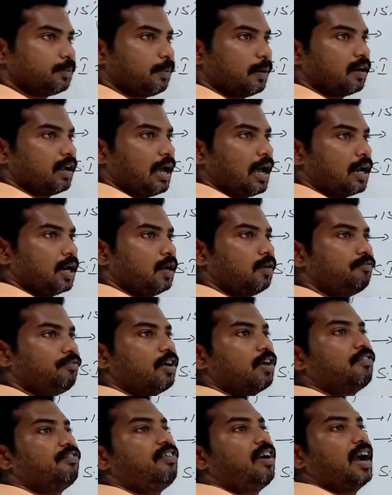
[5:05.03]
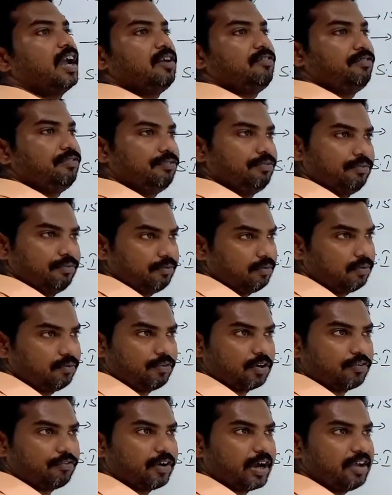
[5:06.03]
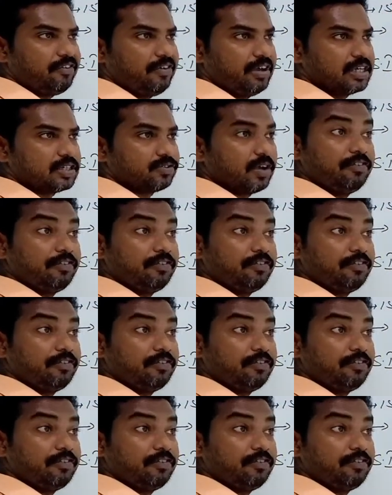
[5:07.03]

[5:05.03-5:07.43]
per annum for 5 years.